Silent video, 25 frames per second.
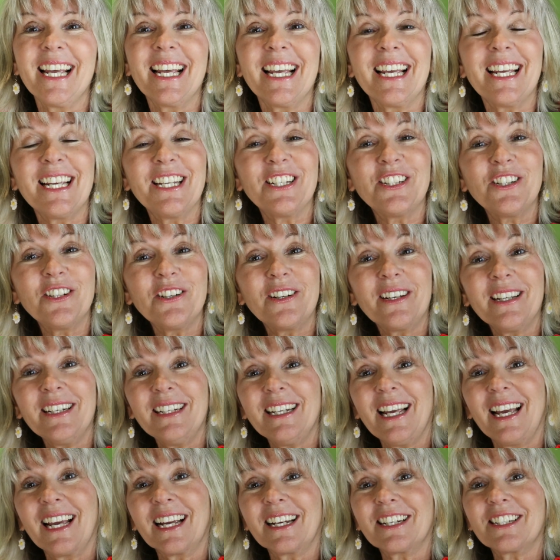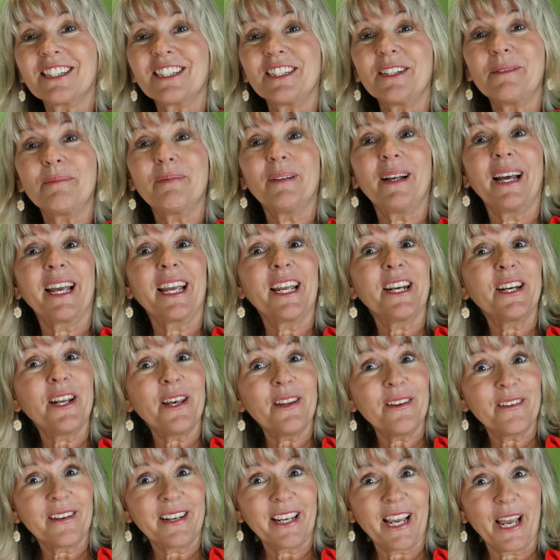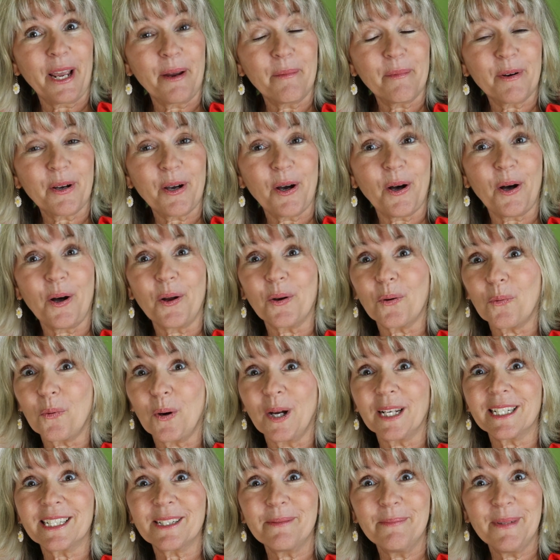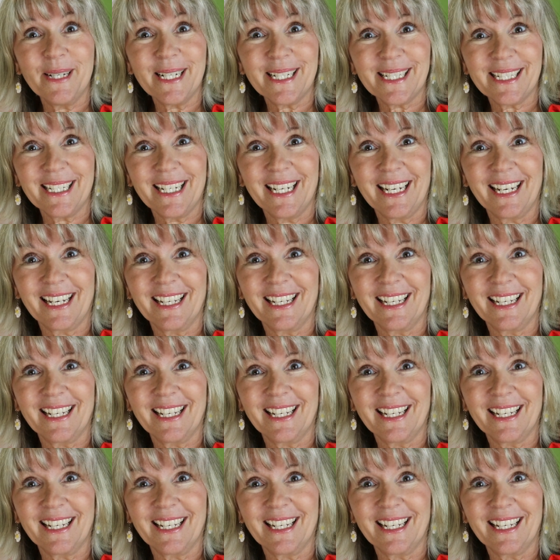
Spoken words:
is you can actually play another game called What's Missing.